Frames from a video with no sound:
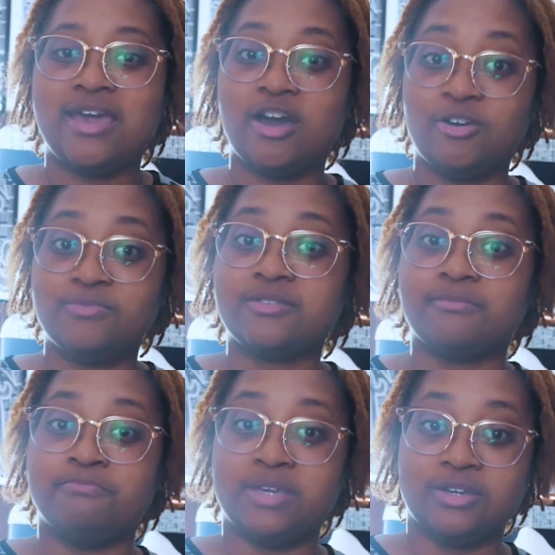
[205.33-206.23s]
helps
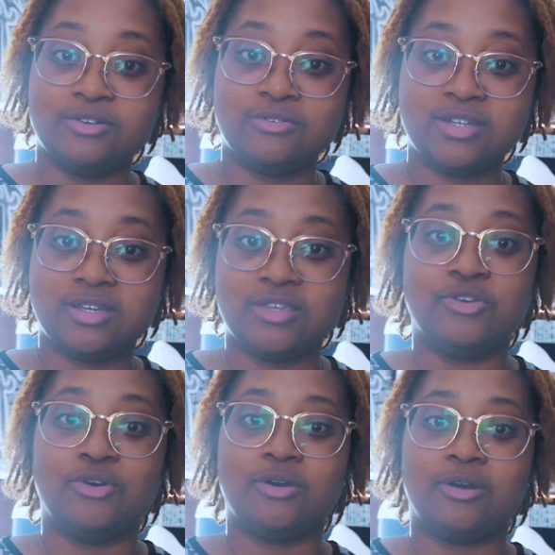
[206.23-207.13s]
build
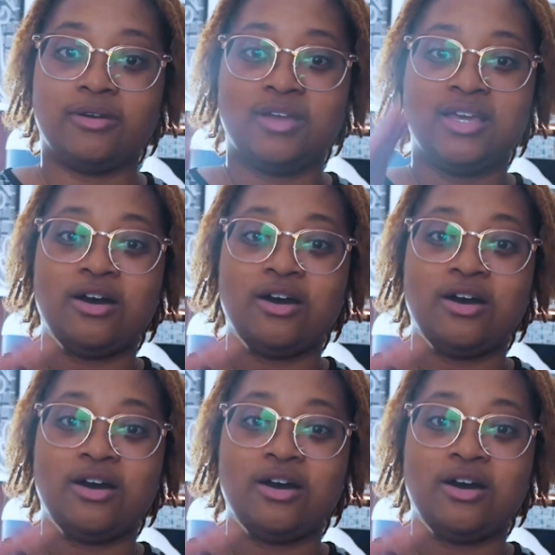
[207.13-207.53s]
your